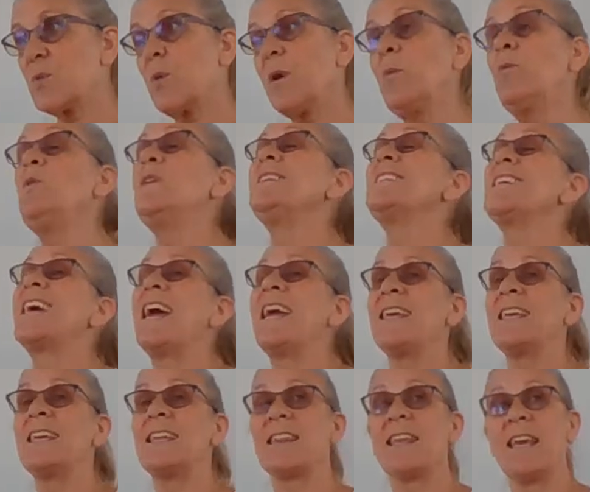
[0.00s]
when we
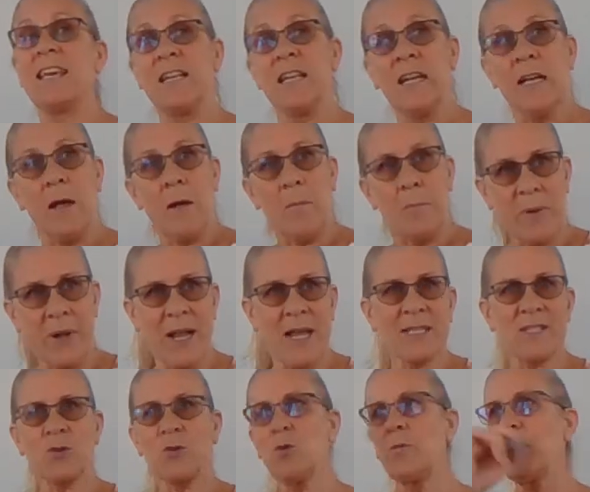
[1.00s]
take that
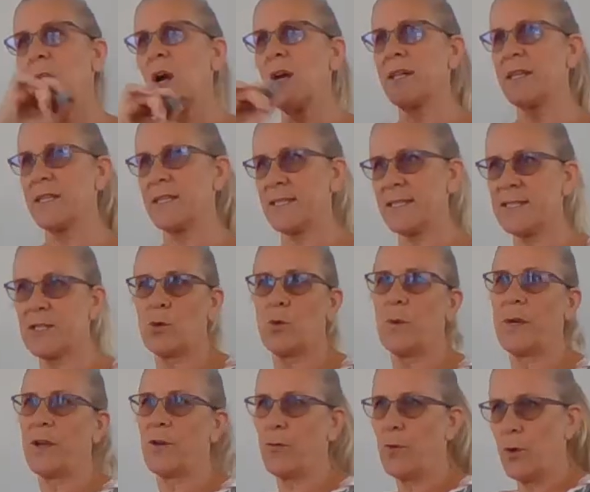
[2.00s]
plus or minus
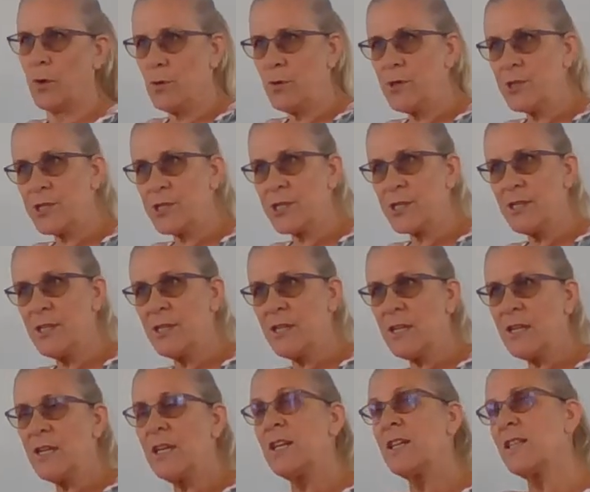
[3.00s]
square root,
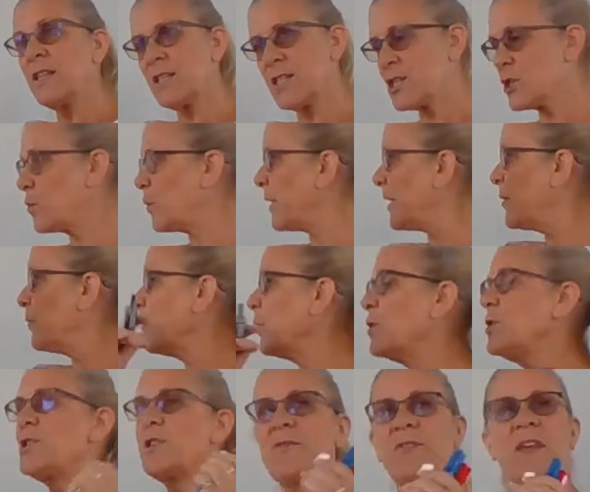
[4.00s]
the square
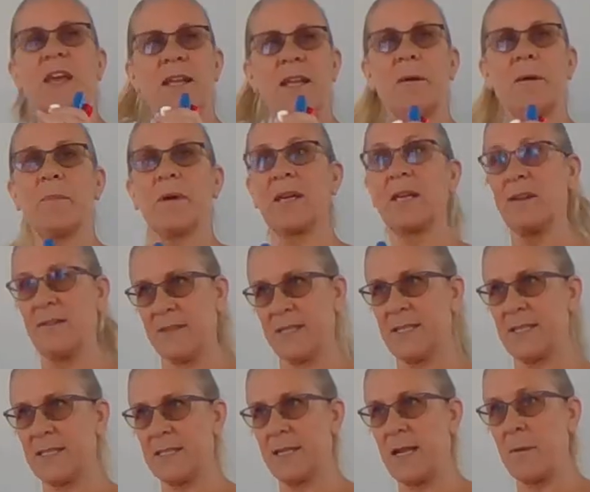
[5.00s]
root of that number gives
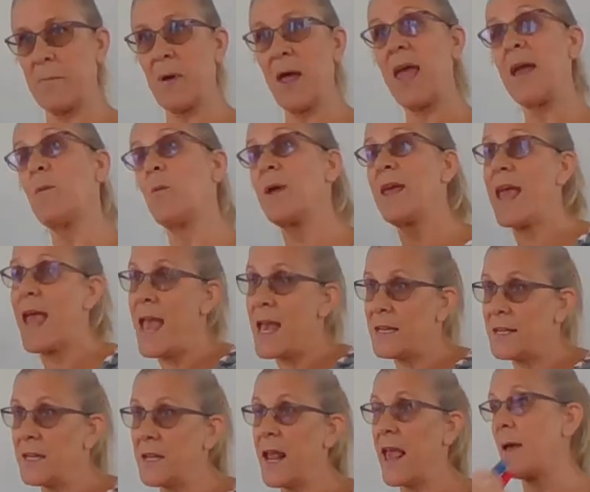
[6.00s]
us a number, and we
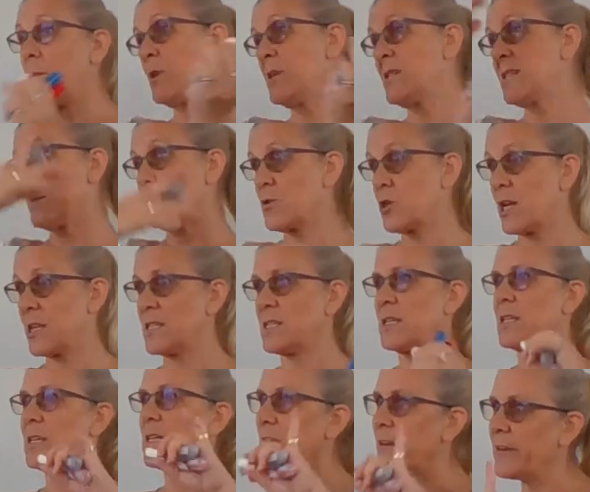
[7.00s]
add it and we subtract
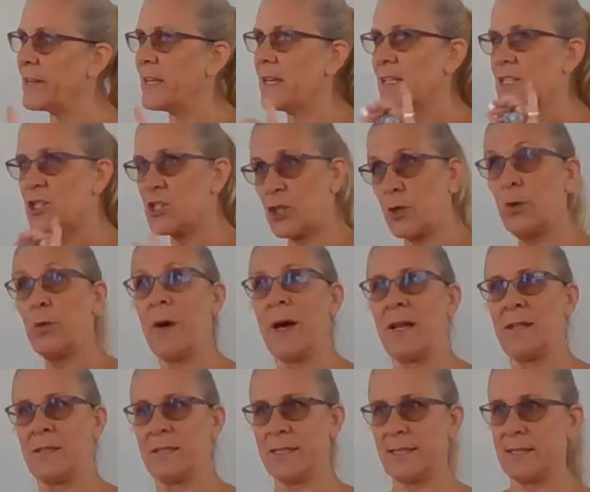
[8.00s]
it, giving us two
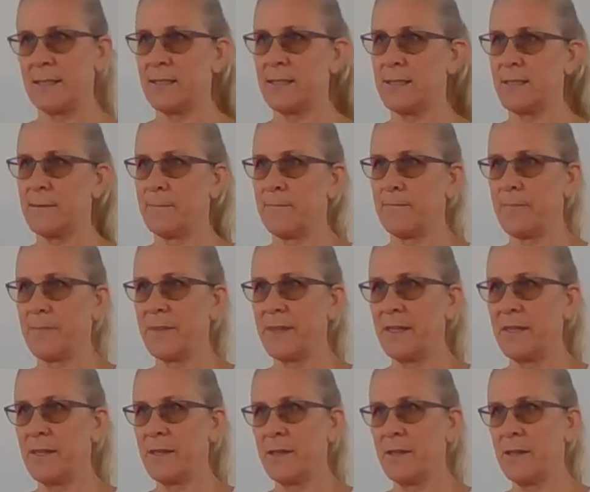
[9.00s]
answers.
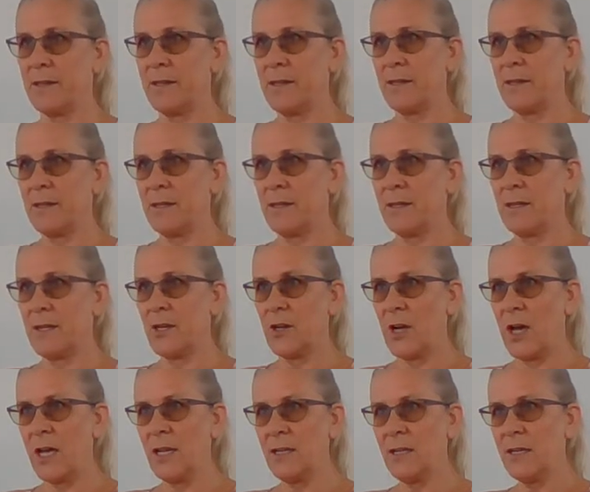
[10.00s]
All
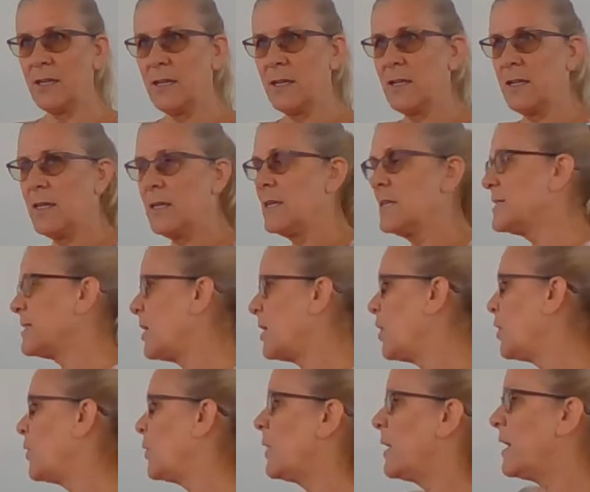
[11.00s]
right?
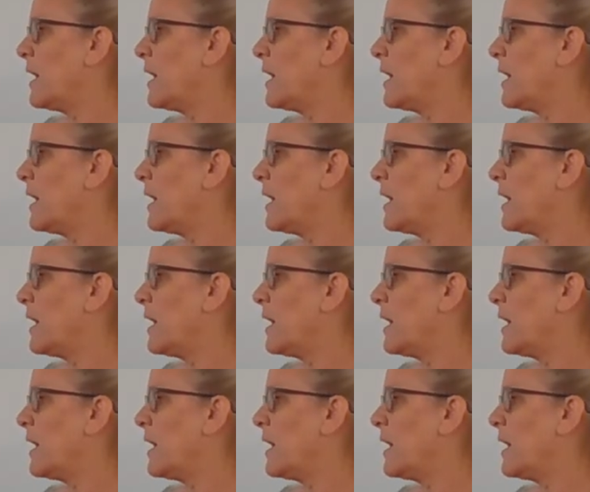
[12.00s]
So